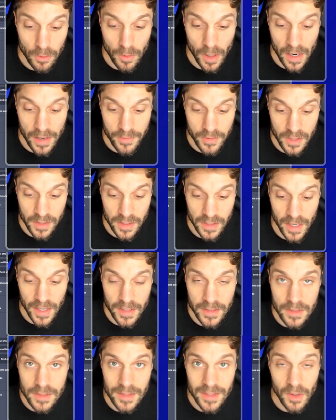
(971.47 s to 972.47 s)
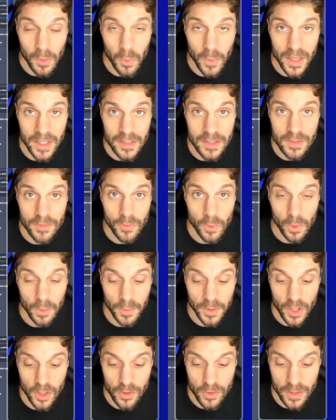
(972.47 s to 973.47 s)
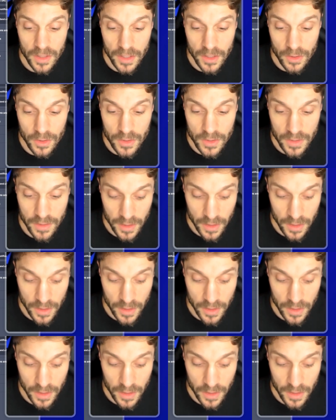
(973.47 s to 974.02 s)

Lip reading: arrive to the end, they'll wait for 100 years,